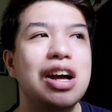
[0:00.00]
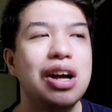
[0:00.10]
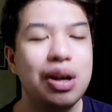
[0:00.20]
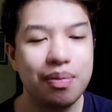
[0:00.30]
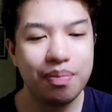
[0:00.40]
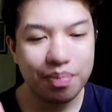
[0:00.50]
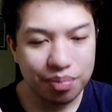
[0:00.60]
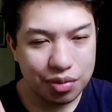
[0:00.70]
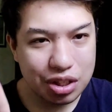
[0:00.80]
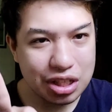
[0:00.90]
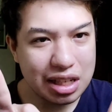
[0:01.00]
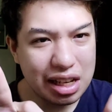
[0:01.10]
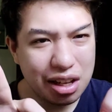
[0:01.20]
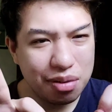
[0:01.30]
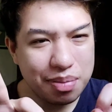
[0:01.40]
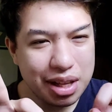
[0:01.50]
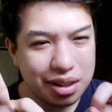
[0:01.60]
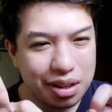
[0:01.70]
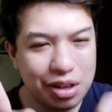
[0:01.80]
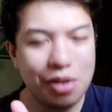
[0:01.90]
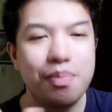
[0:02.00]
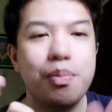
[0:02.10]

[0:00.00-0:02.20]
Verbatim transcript: um just a little bit, you know,